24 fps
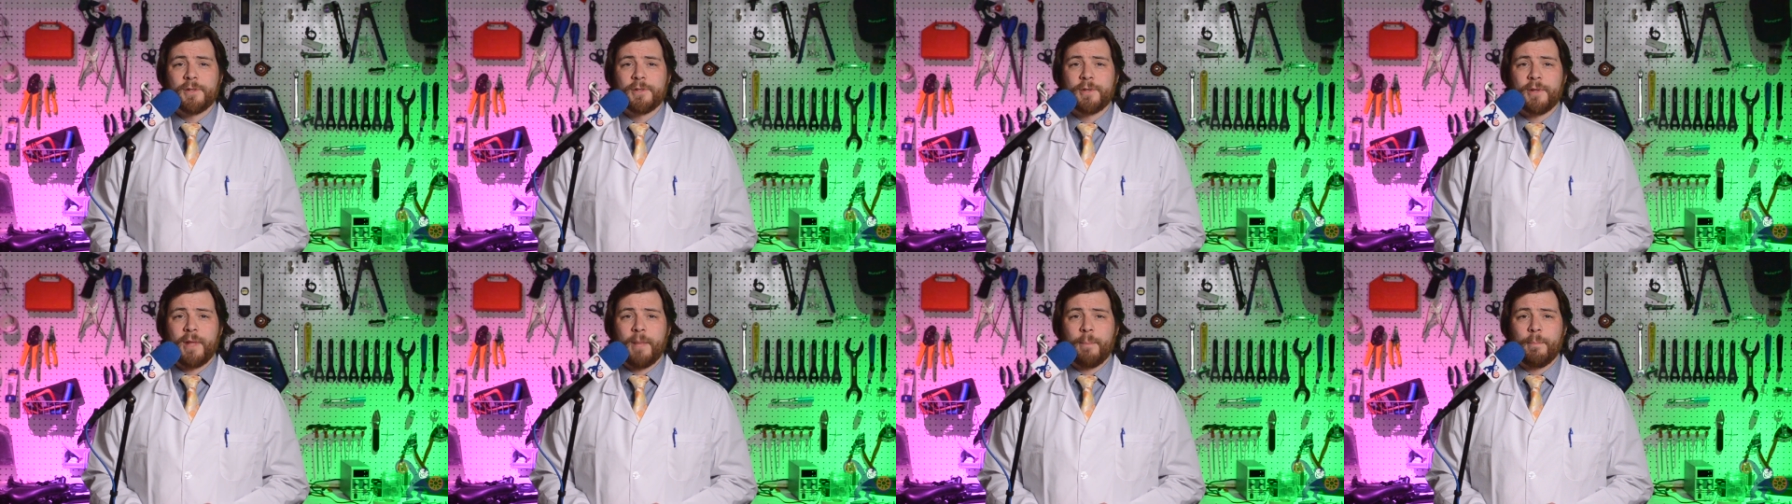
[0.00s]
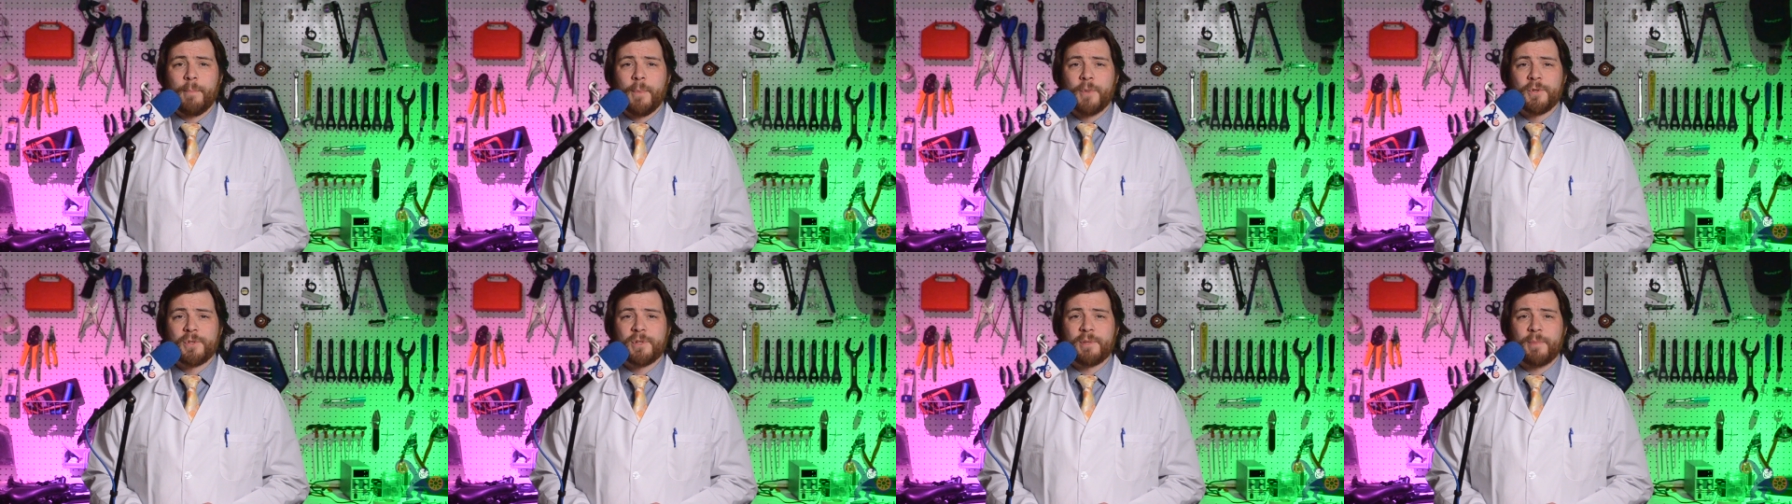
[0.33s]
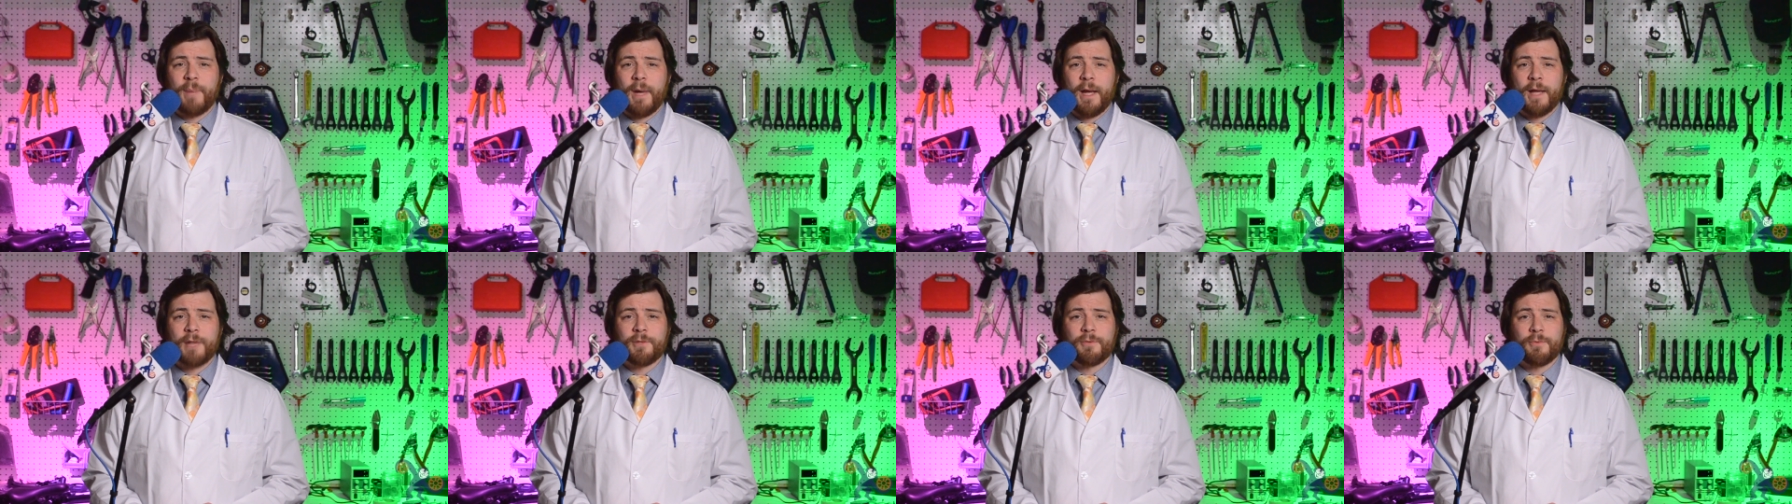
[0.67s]
so that most
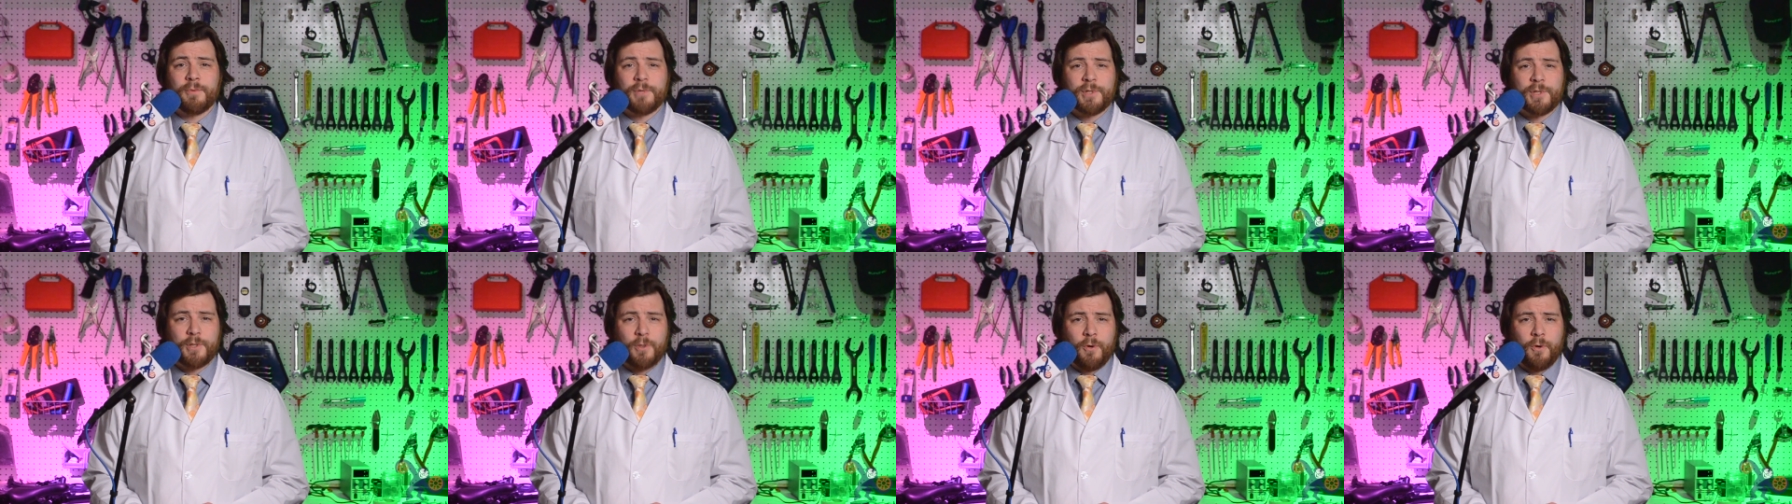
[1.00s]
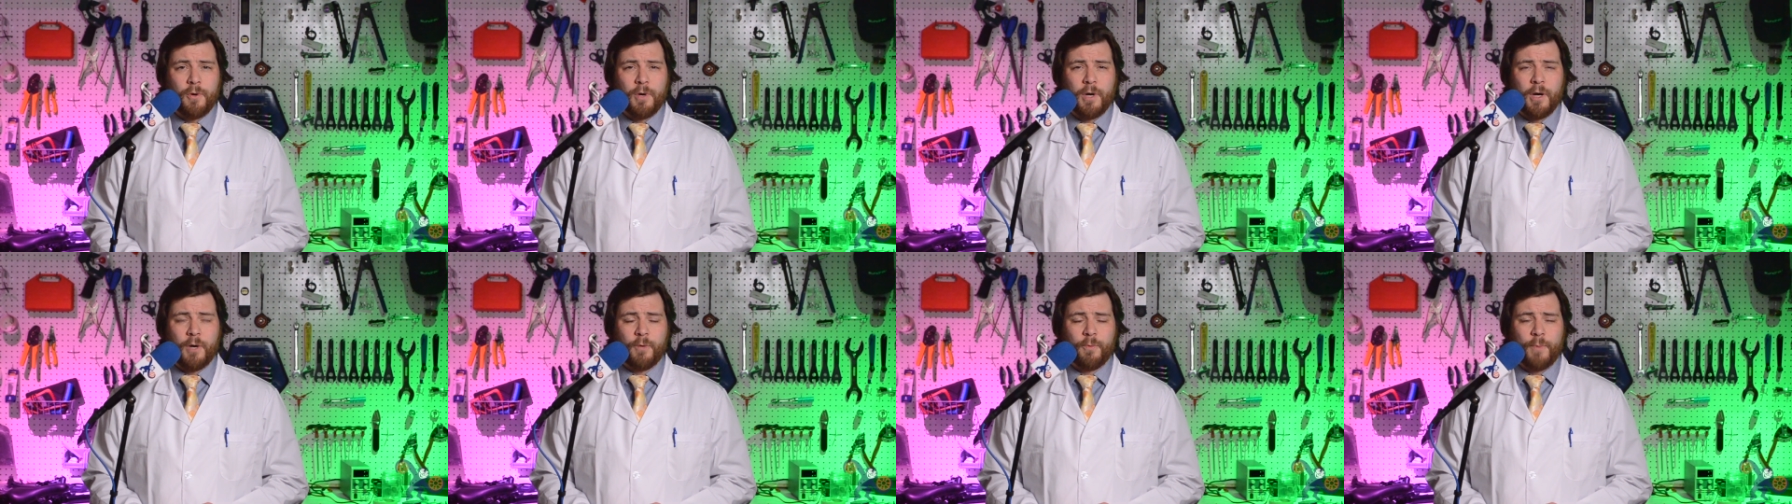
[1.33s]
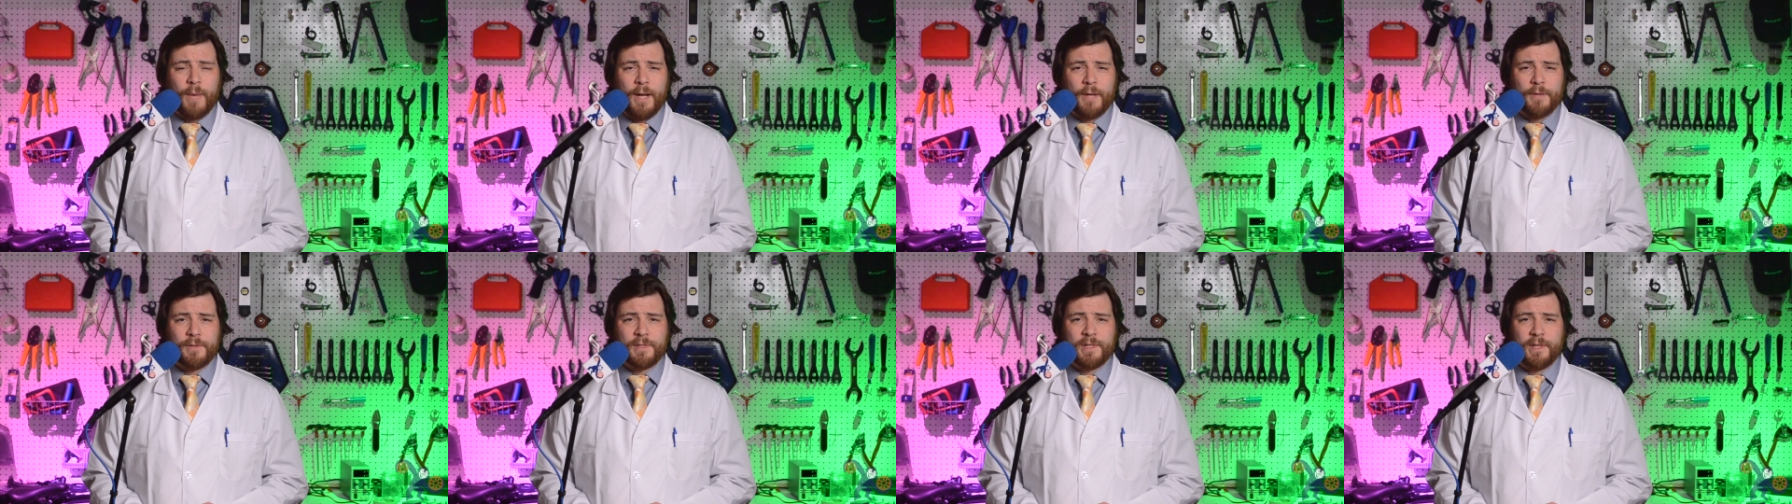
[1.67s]
bikes will score
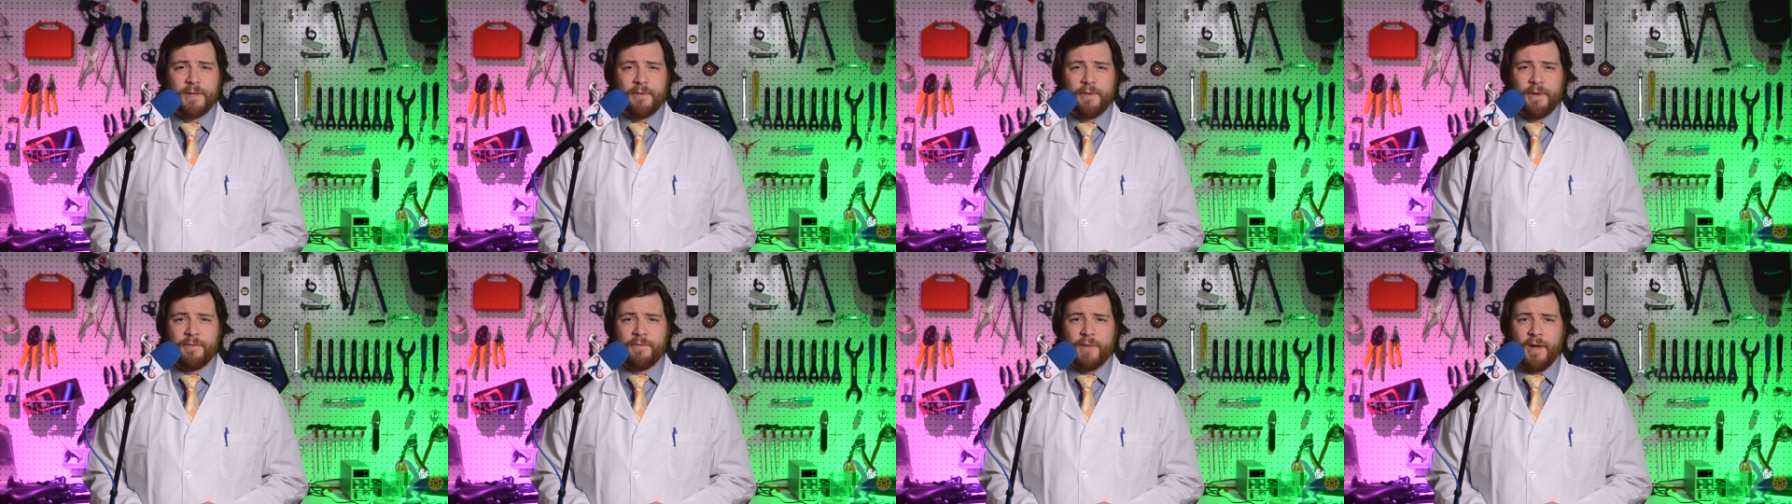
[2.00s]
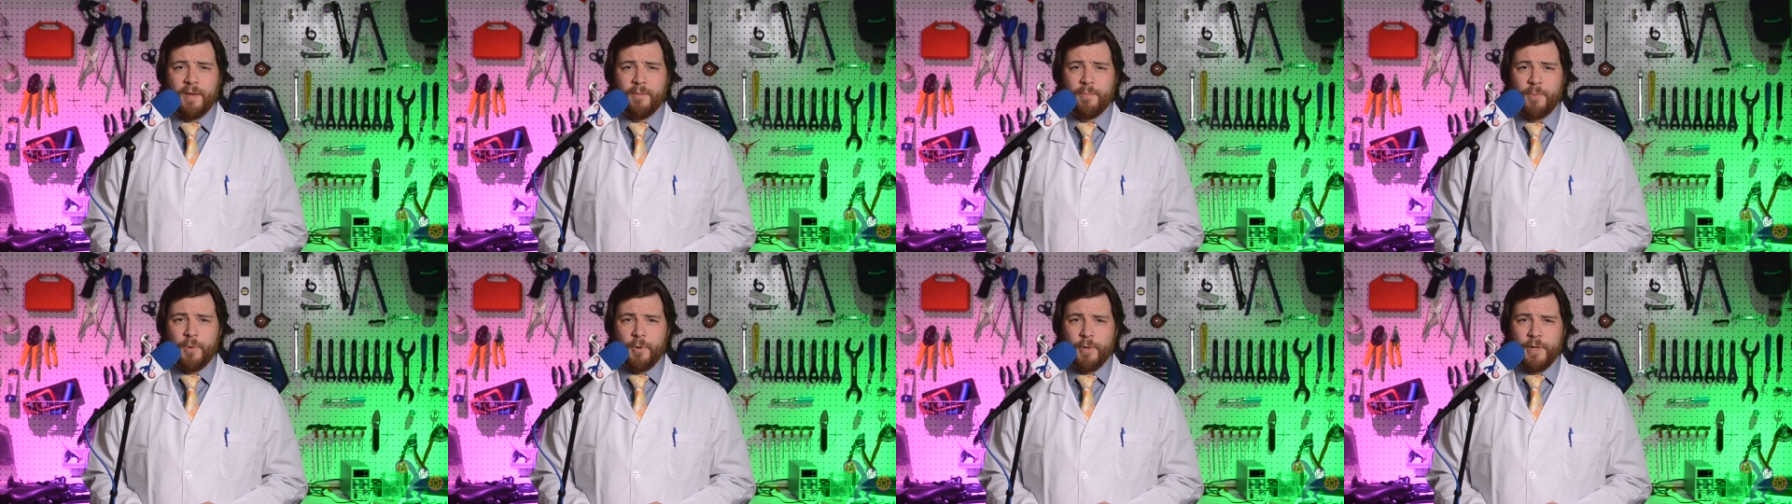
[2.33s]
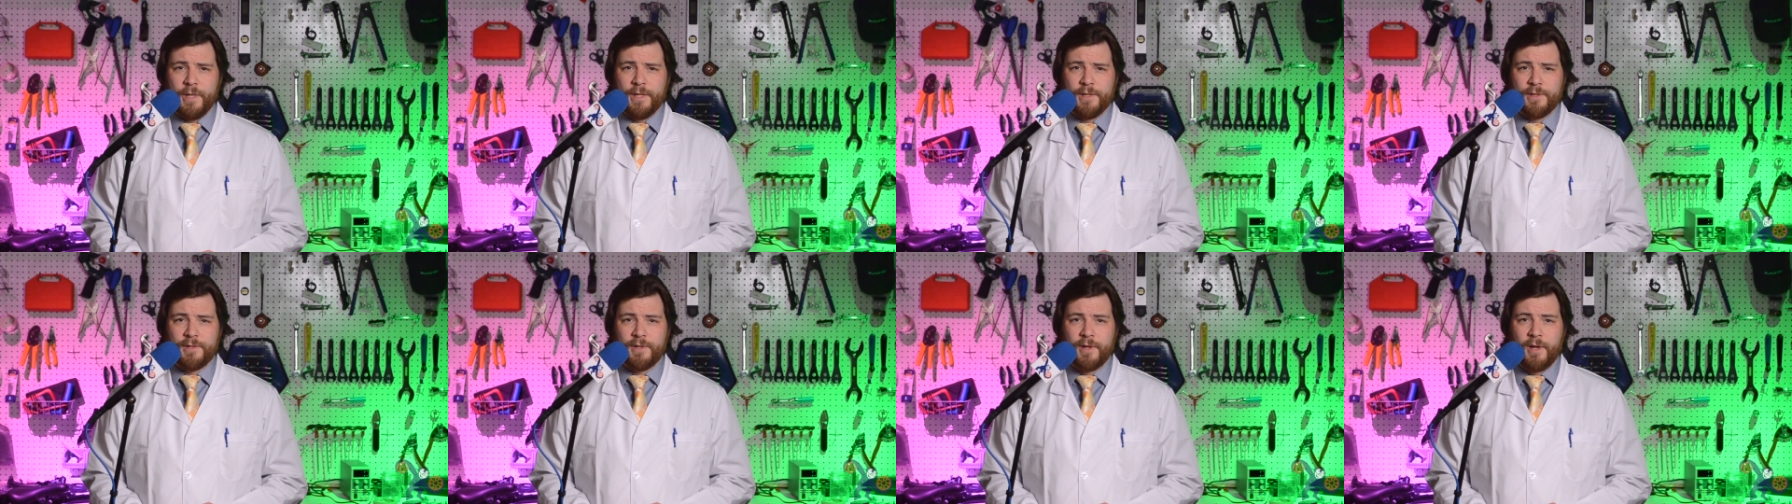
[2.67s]
around 75
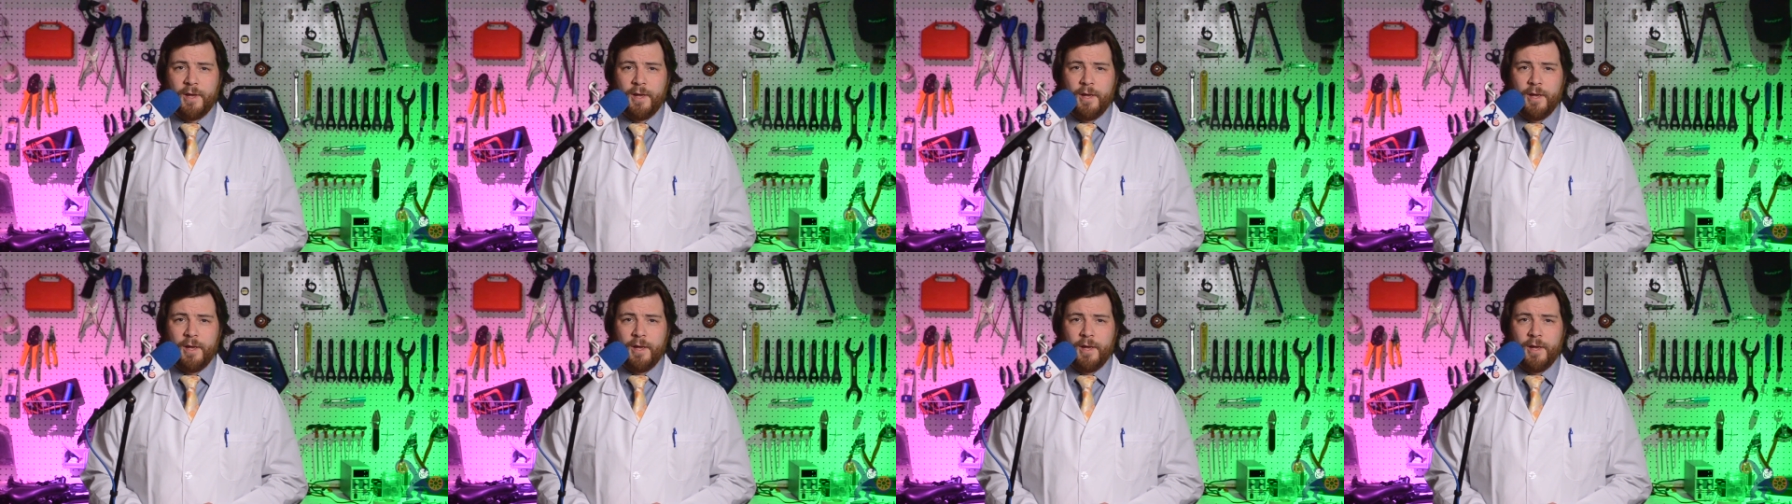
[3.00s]
points.